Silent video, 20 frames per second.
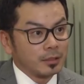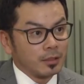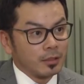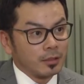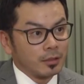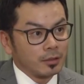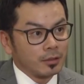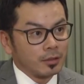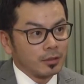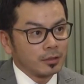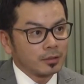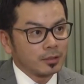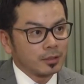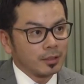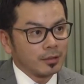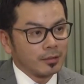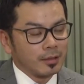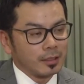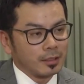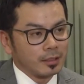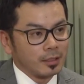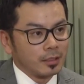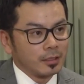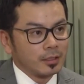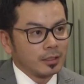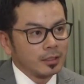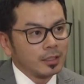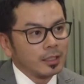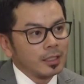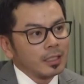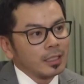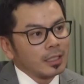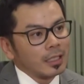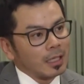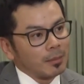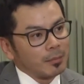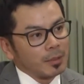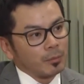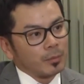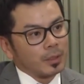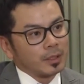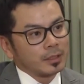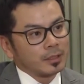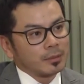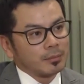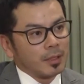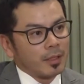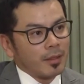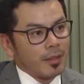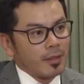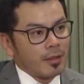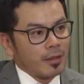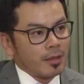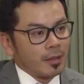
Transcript: to Hong Kong, so they can only come in once a month.